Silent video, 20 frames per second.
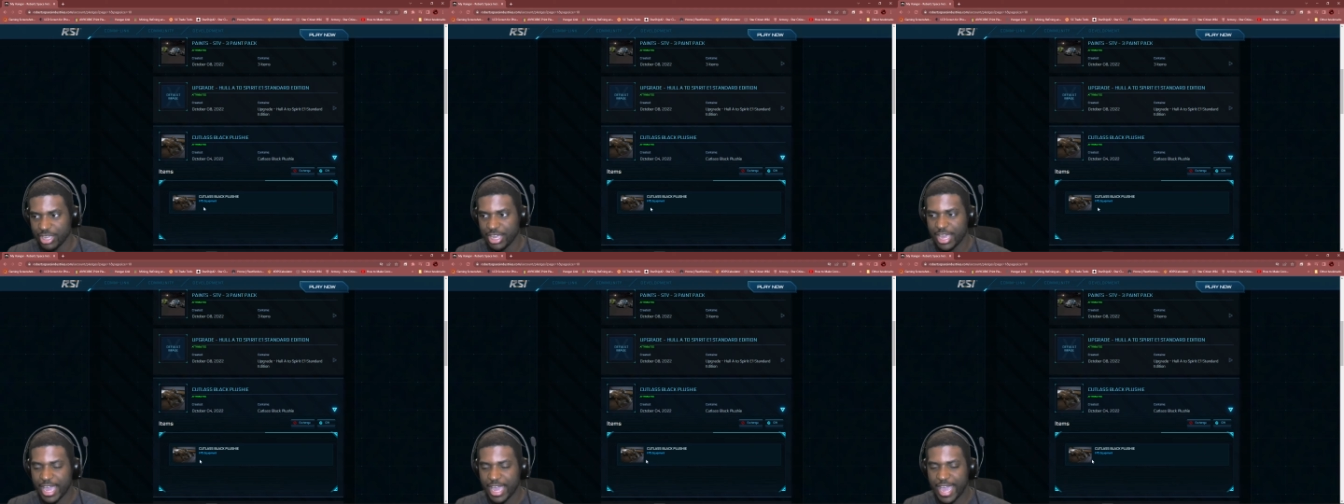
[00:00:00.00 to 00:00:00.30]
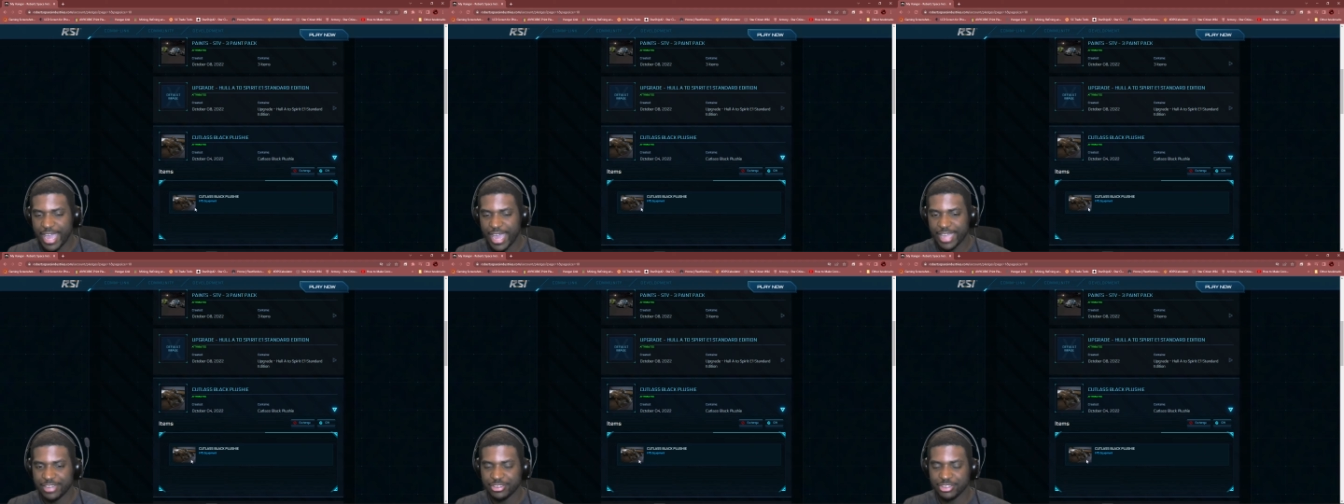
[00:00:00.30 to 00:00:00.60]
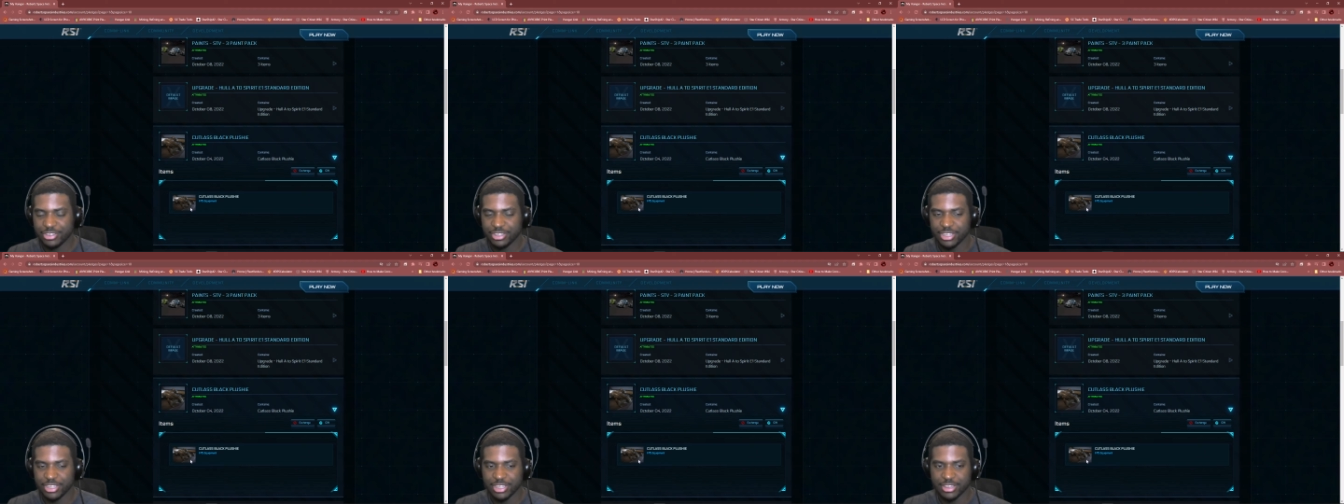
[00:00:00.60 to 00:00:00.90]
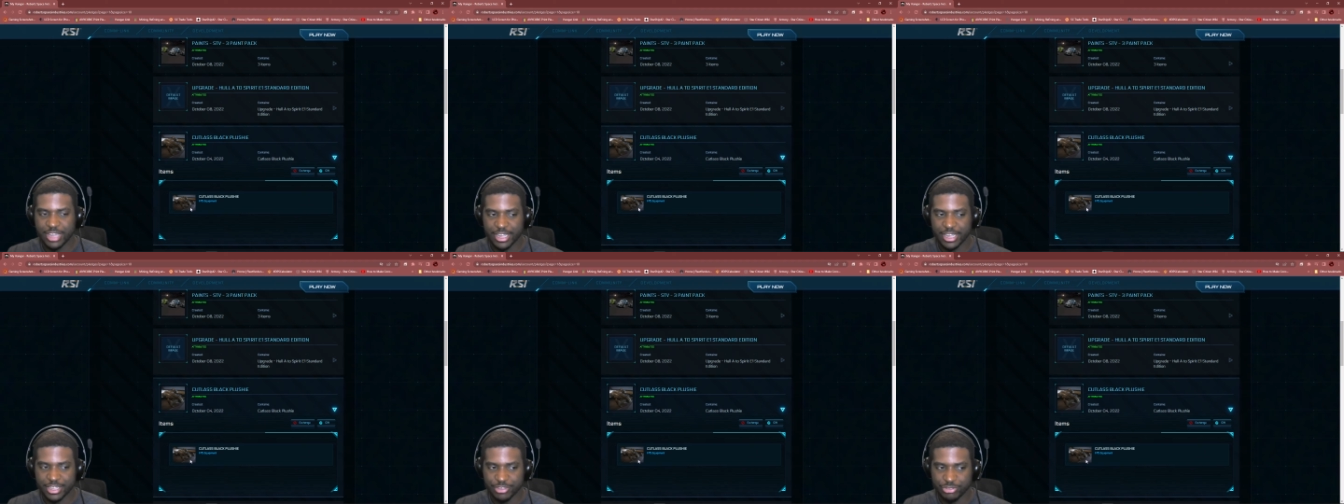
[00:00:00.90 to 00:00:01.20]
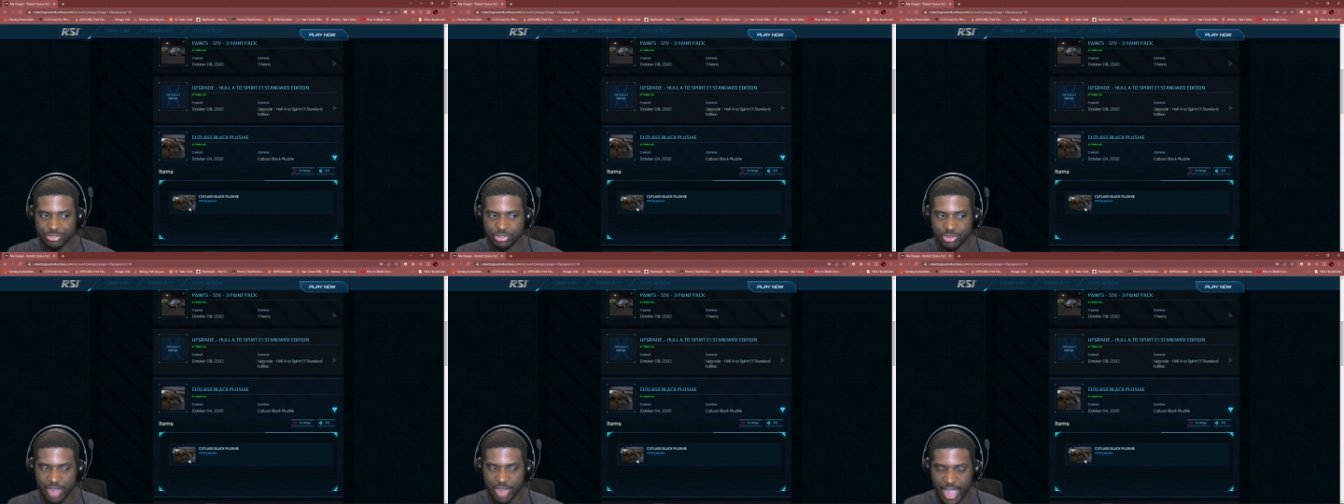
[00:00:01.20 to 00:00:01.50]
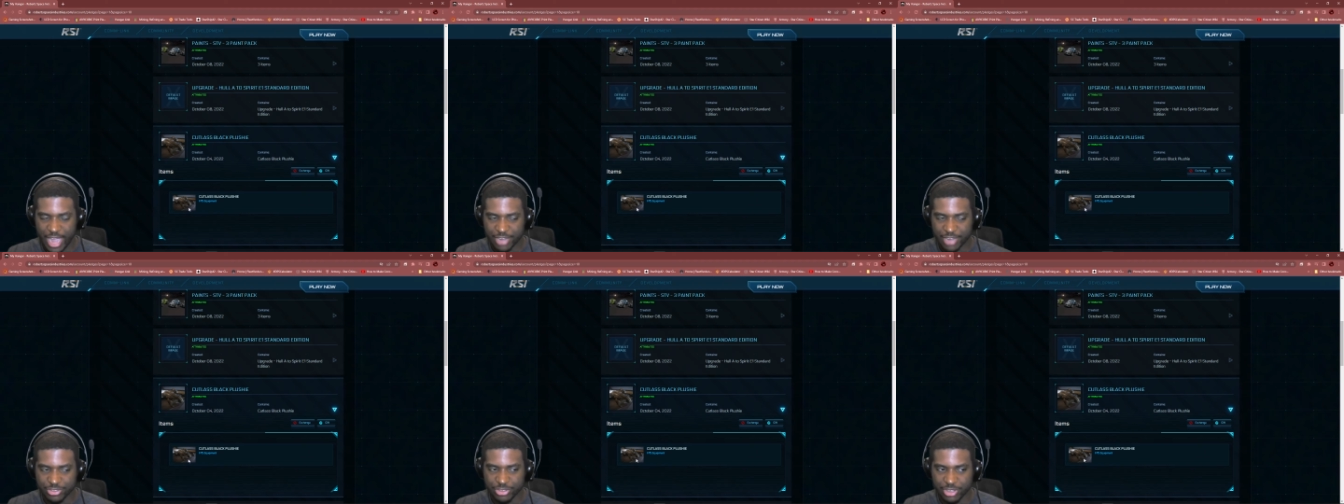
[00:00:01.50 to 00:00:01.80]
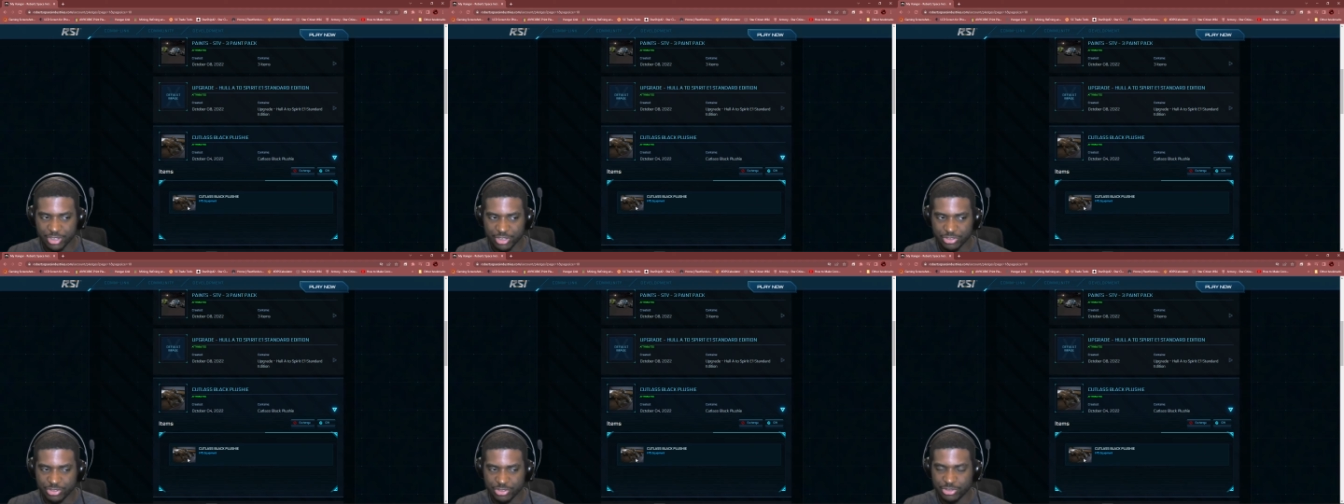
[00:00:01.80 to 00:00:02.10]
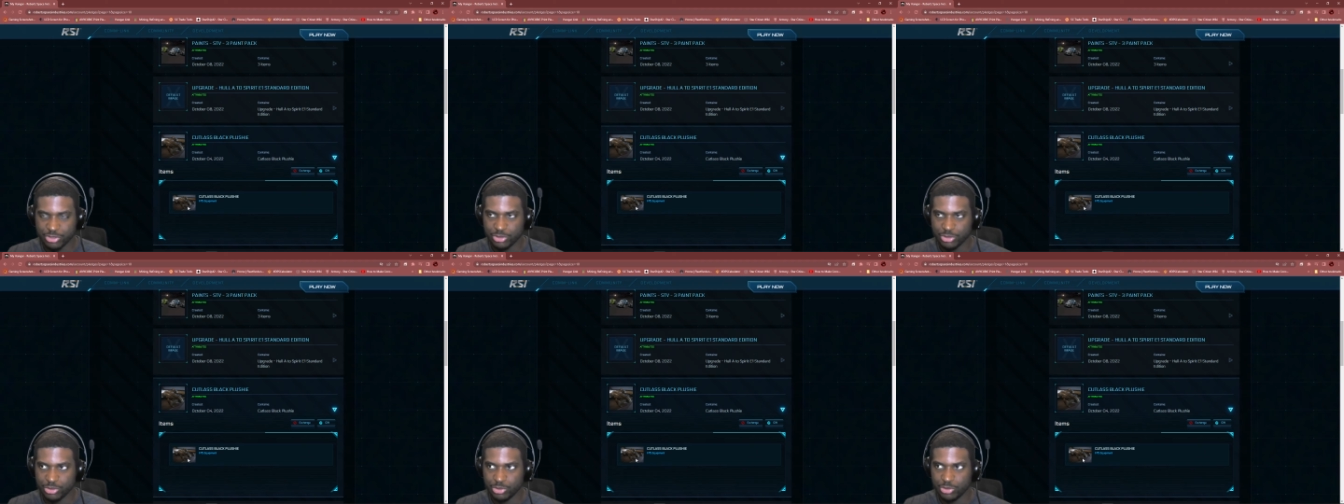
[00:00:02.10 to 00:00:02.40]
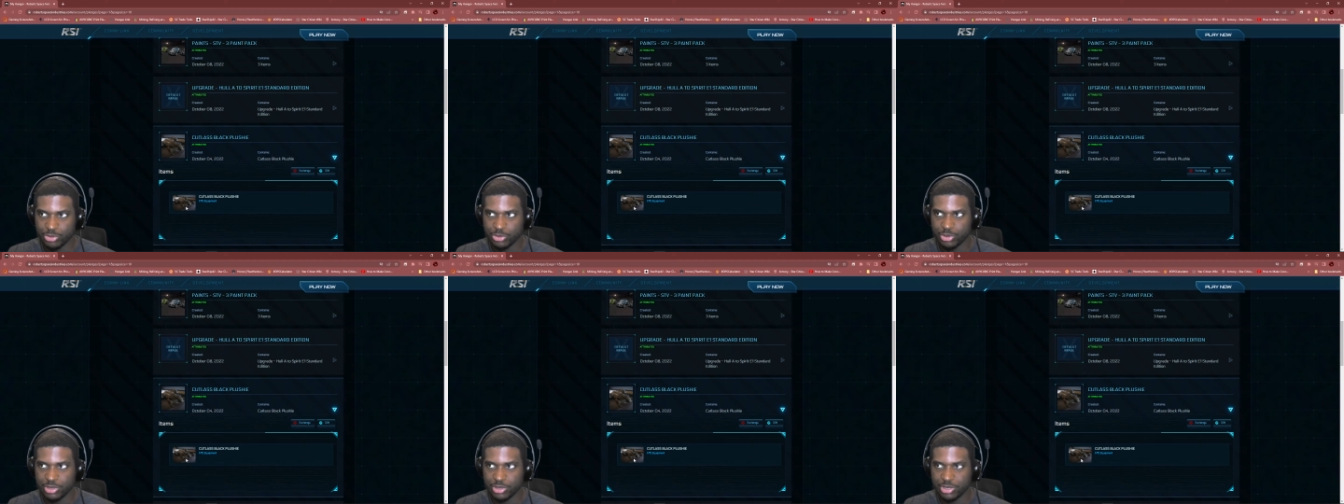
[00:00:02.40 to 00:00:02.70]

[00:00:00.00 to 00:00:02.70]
and that gives you access to